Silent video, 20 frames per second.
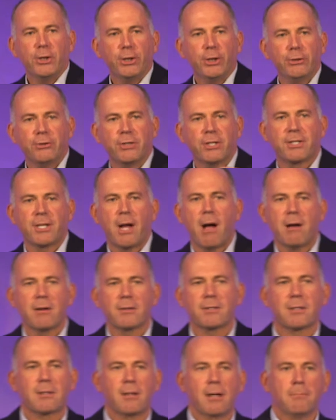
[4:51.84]
and you just
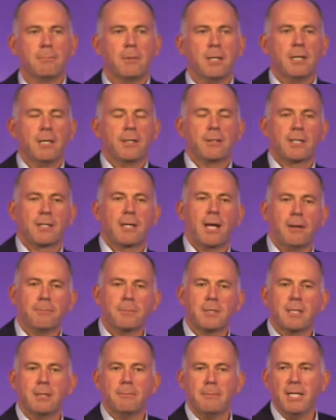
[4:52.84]
ask them to come
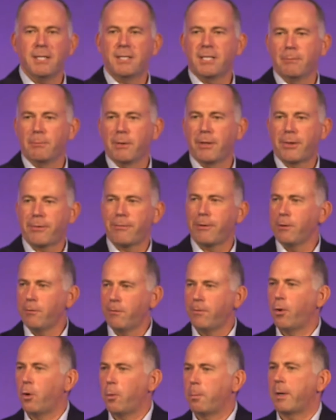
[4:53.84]
to the meeting with 3 or
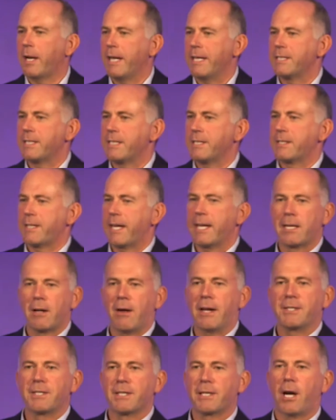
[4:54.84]
4 places they'd
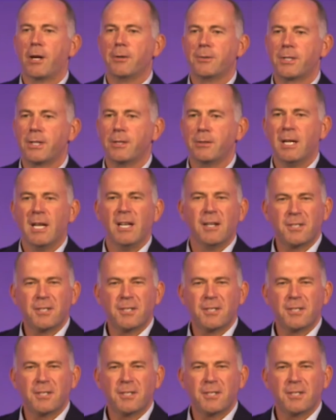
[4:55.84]
like to go to,